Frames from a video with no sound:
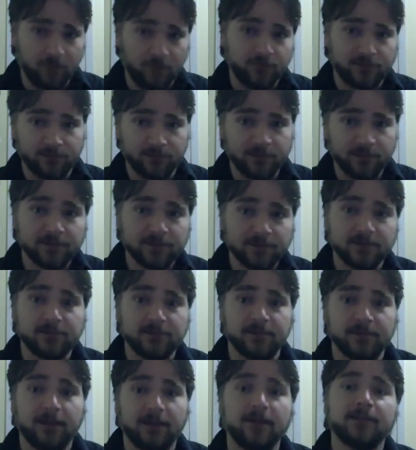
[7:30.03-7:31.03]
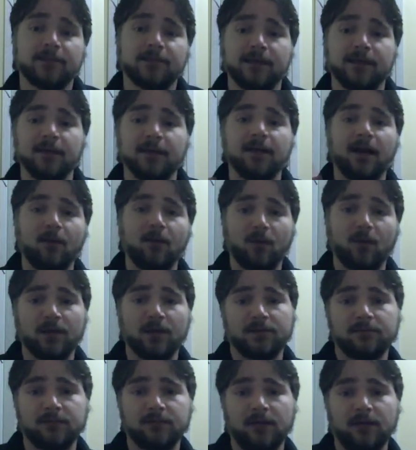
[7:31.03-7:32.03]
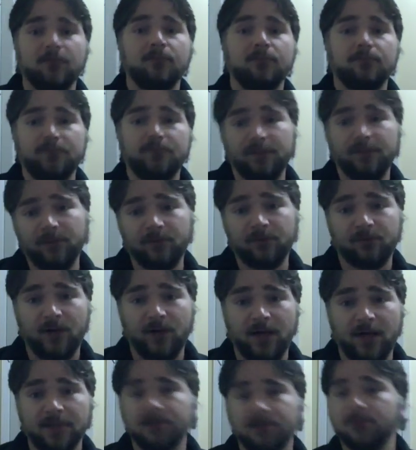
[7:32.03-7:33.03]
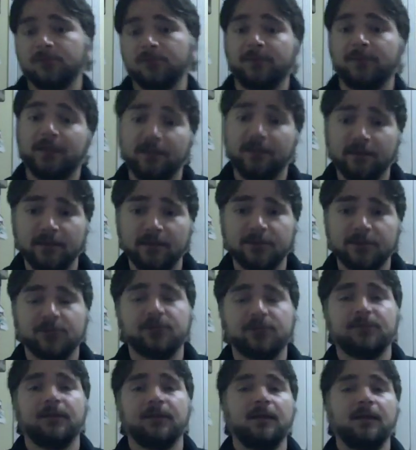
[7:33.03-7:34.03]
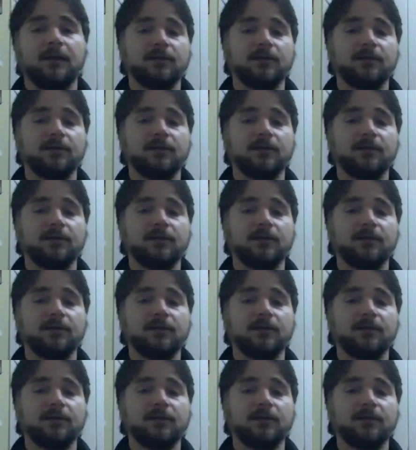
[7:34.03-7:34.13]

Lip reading: for simplicity's sake, let's say that I want to, people in France don't speak English.